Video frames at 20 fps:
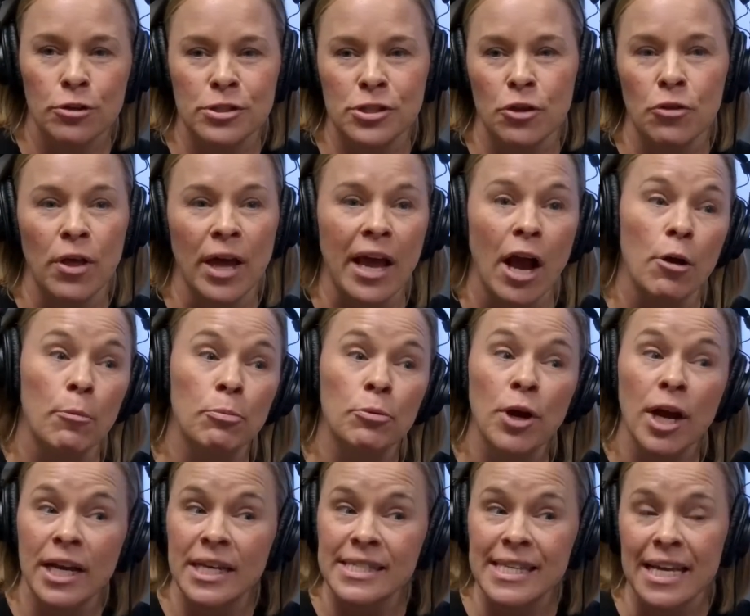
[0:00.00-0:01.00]
like our
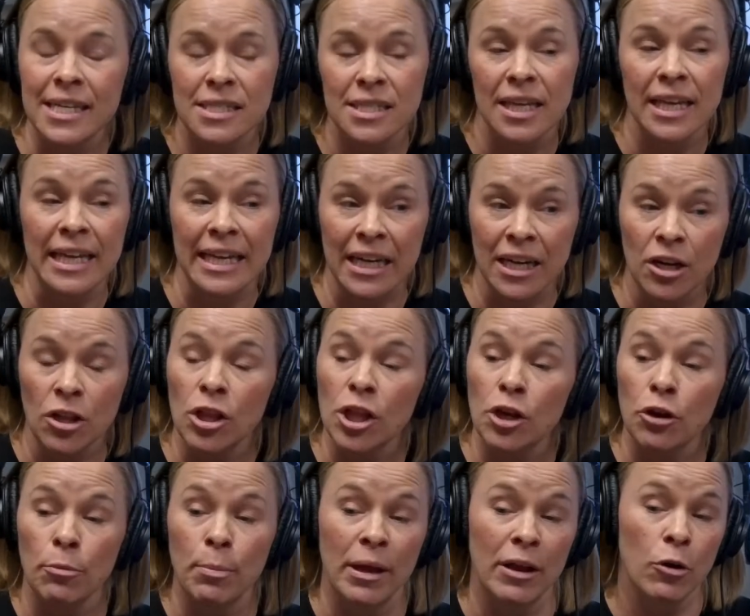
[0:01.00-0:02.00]
price escalated a
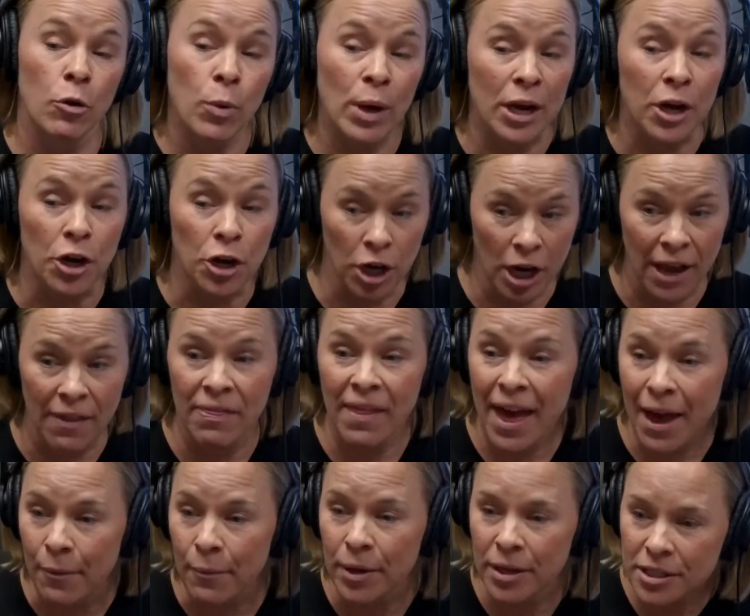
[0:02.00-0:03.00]
little bit quicker on
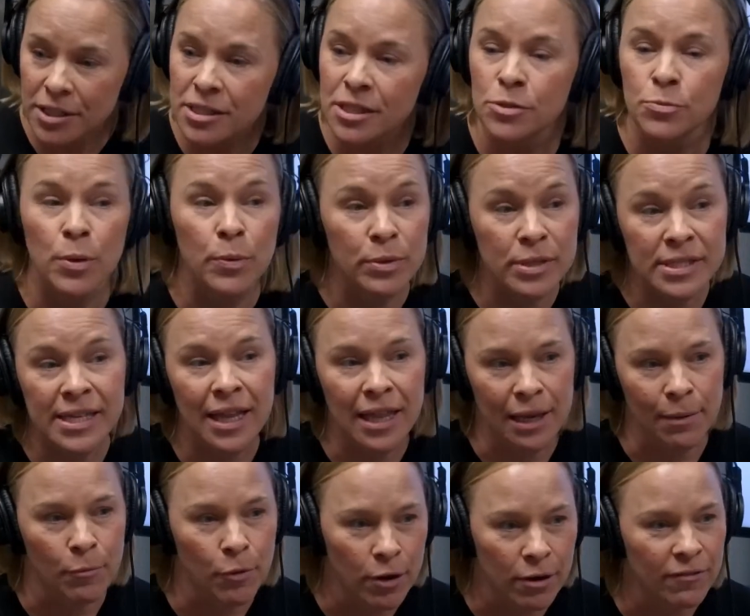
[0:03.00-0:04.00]
that one just because we were selling
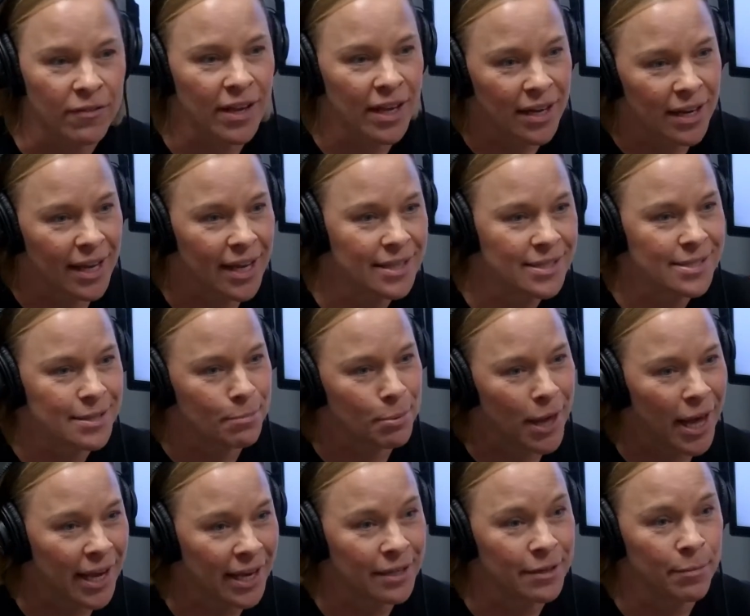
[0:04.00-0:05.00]
more of it, again,
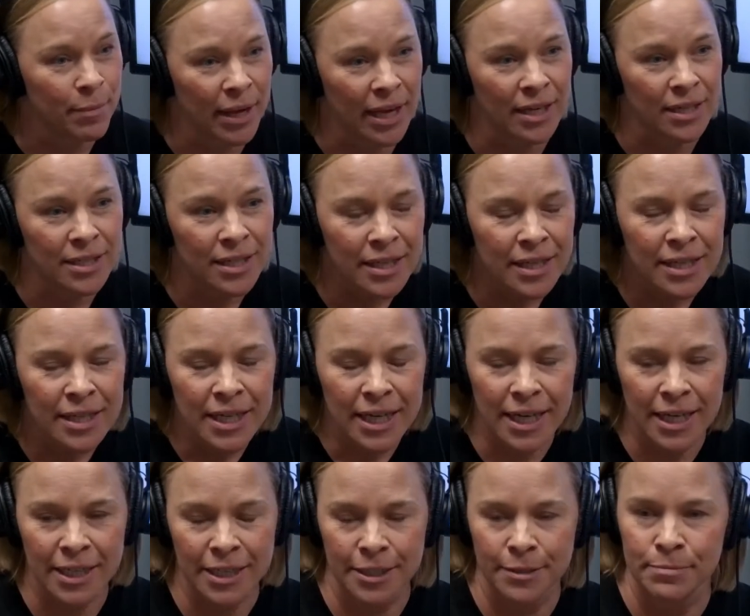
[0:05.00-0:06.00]
supply and demand.
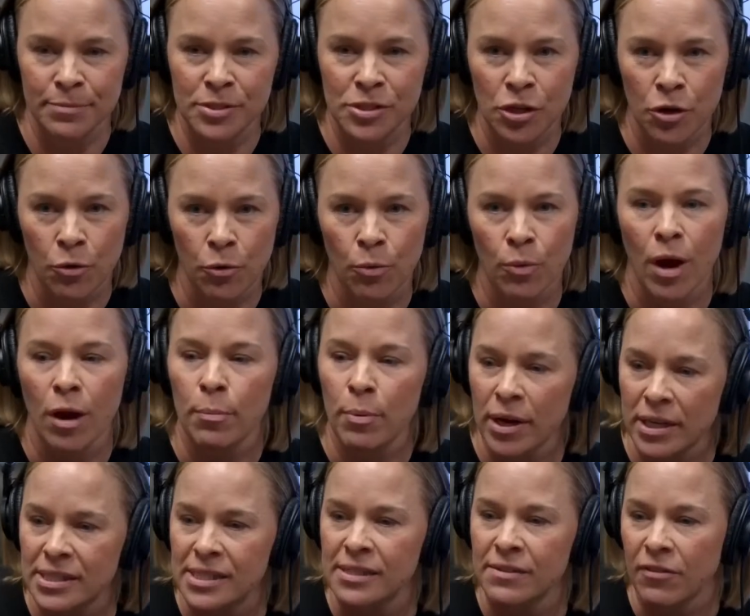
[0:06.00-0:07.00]
So our
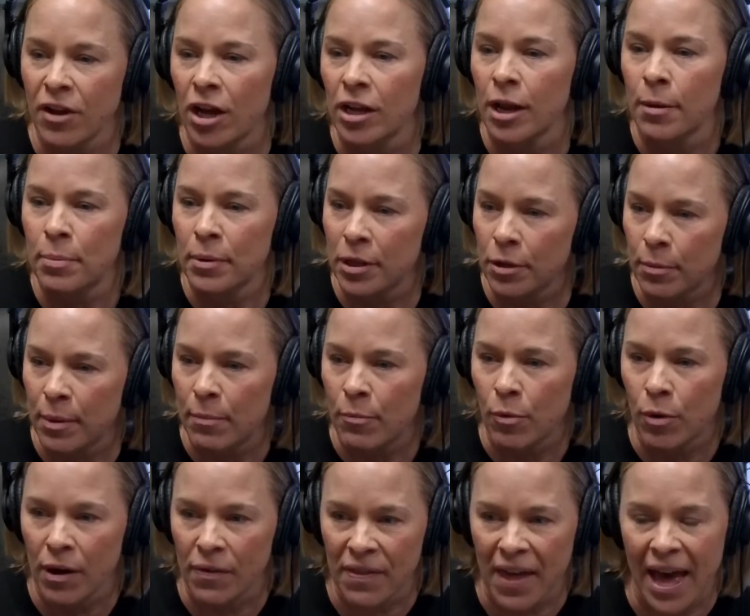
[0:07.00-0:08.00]
prices have gone up a little bit more
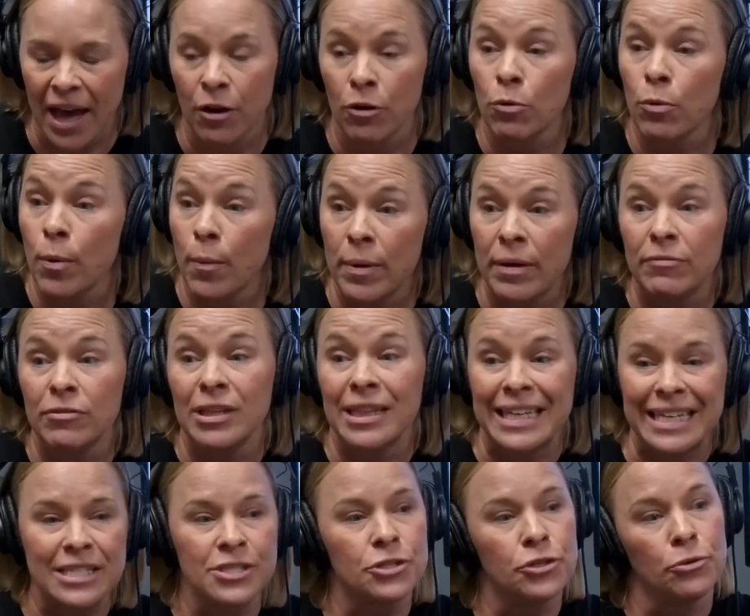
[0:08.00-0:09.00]
on that. Or when we
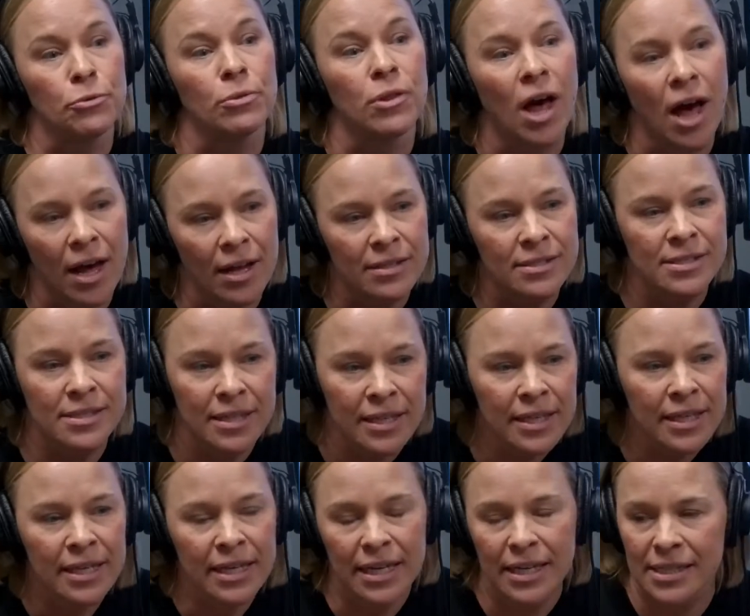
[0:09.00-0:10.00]
release new lots
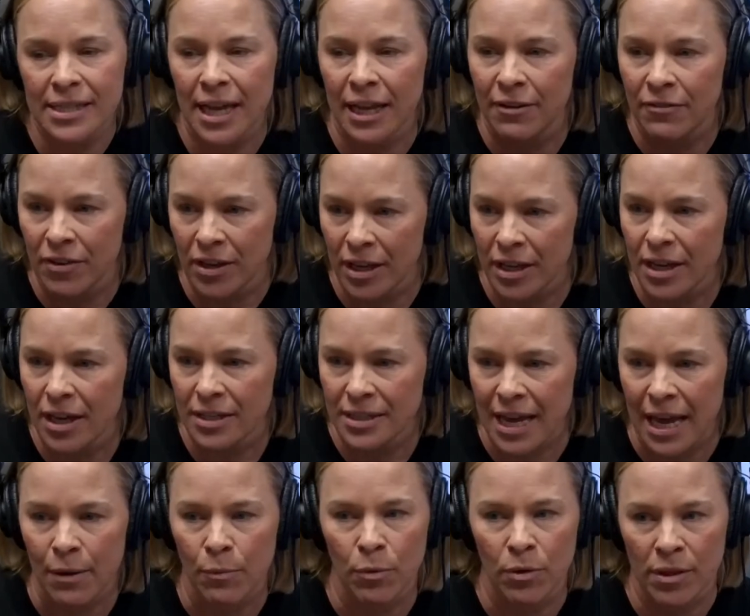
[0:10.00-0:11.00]
is kind of a
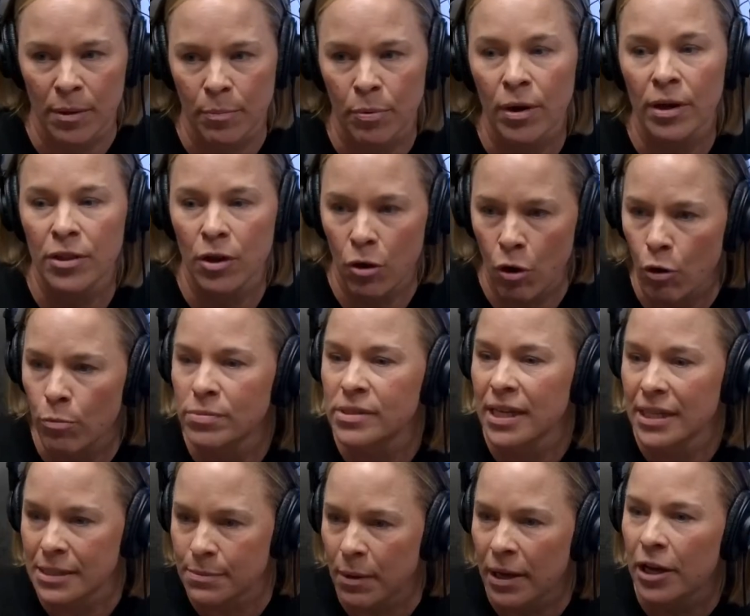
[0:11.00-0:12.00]
time where the home
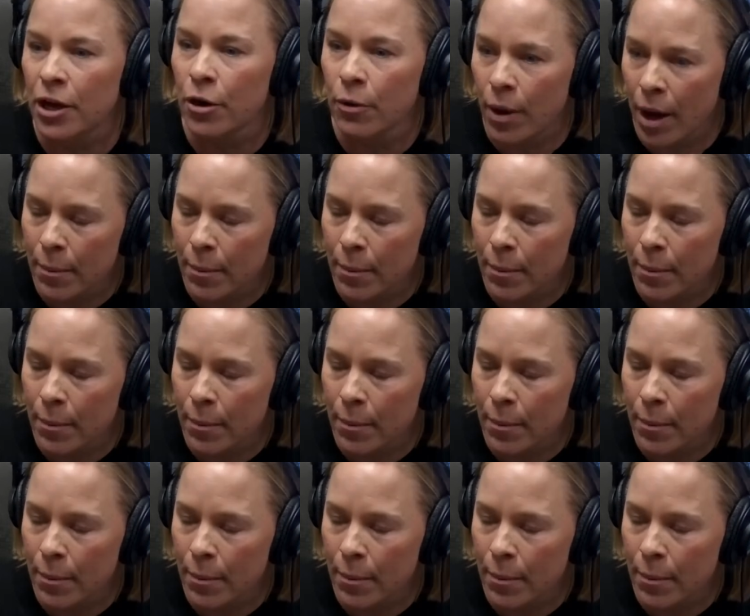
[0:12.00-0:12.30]
sites might go up.